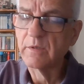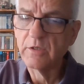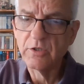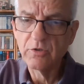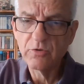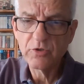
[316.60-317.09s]

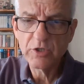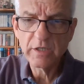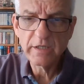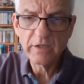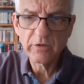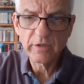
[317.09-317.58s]

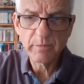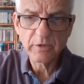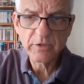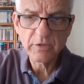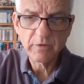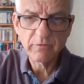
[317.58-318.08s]
Usually on the
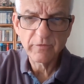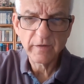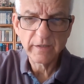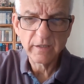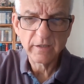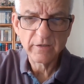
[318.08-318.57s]
bottom you'll
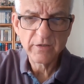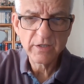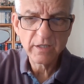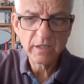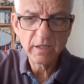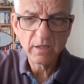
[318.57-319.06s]
find a little
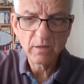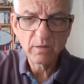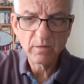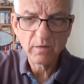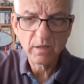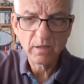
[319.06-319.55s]

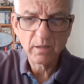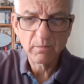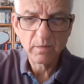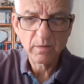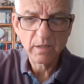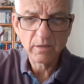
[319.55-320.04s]
sticker.
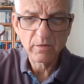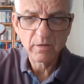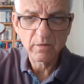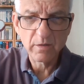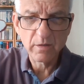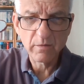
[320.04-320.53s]
Now
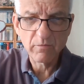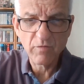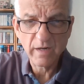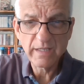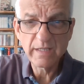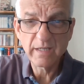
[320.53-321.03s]
the
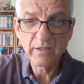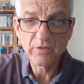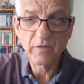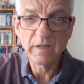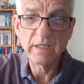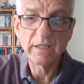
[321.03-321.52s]
writing has
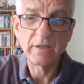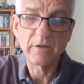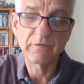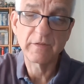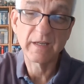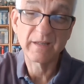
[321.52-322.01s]
faded
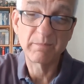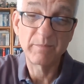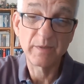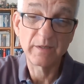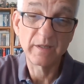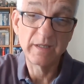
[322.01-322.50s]
off that,
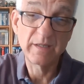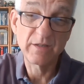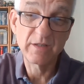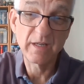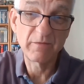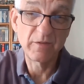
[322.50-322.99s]
but
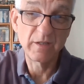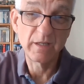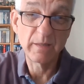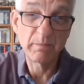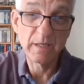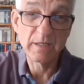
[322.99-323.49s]
it's
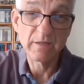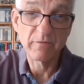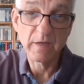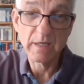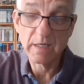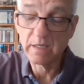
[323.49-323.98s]
definitely a Peter
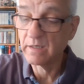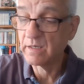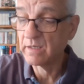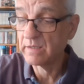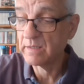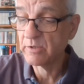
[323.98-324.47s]

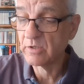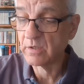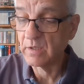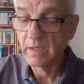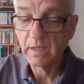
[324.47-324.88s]
Fagan label.